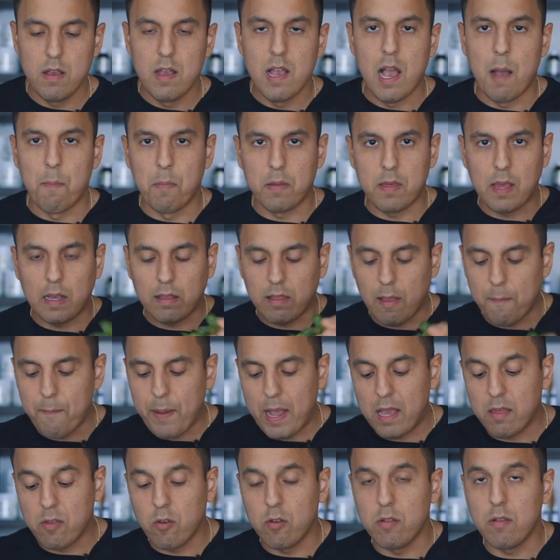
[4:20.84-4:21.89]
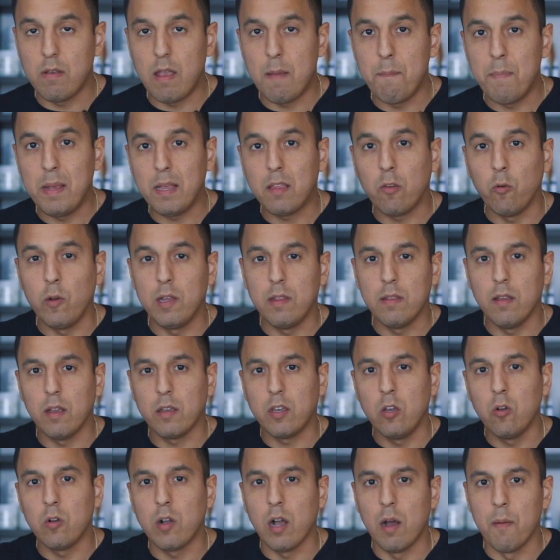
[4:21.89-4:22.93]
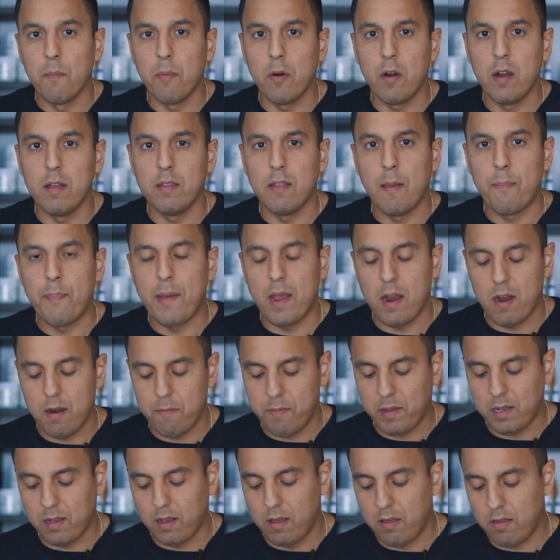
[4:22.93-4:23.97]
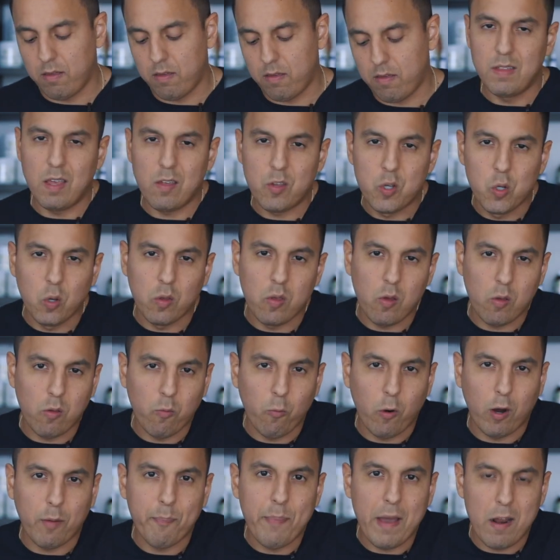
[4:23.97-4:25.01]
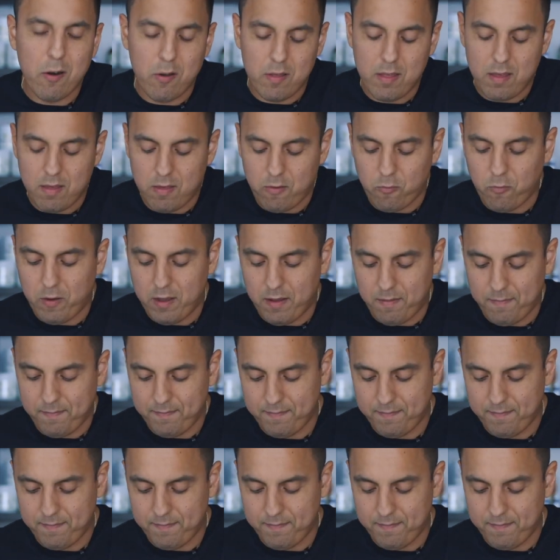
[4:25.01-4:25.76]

I'm gonna stick the basil in between the cucumber and the pear because these juicers work better this way.